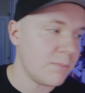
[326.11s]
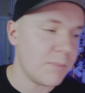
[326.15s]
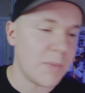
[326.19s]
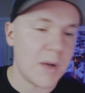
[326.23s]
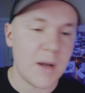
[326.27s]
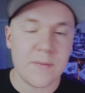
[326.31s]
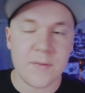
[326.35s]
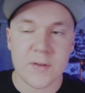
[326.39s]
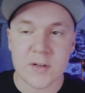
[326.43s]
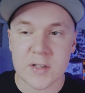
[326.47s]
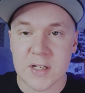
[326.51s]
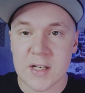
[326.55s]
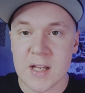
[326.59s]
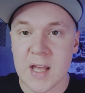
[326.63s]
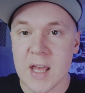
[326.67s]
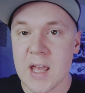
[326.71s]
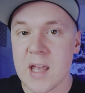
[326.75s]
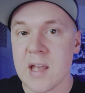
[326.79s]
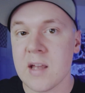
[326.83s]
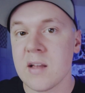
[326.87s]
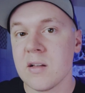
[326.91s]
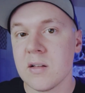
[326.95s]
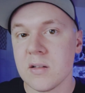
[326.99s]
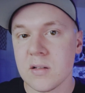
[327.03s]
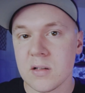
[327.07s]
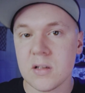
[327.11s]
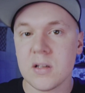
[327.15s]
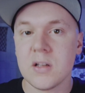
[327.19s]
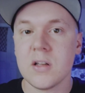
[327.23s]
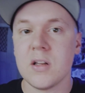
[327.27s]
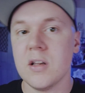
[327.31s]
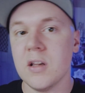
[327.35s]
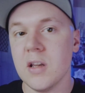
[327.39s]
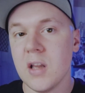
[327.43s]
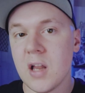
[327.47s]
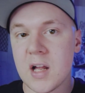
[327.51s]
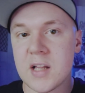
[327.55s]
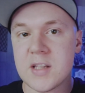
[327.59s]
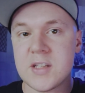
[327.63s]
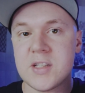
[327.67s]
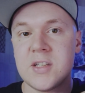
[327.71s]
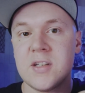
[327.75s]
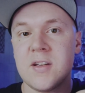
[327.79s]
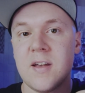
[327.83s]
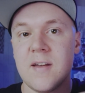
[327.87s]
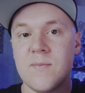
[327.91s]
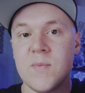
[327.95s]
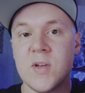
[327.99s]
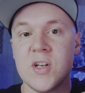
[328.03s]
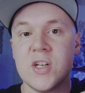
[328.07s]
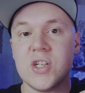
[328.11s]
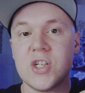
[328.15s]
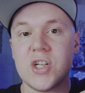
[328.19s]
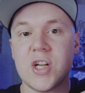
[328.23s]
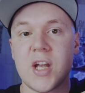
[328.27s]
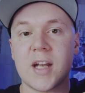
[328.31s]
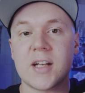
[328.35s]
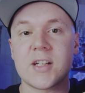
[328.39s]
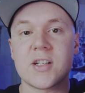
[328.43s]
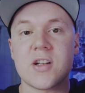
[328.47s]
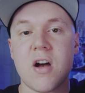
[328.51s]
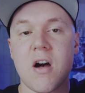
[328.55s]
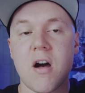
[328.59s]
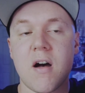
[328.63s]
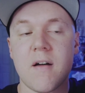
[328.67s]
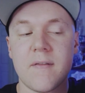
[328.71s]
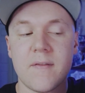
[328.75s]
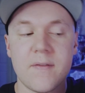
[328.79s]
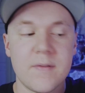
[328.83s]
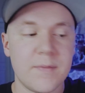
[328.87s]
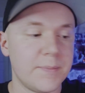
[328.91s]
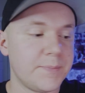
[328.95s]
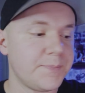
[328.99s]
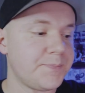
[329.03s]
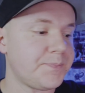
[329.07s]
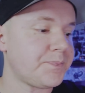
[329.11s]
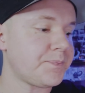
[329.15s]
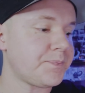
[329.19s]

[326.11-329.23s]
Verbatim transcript: But for today, LUTs have been checked off.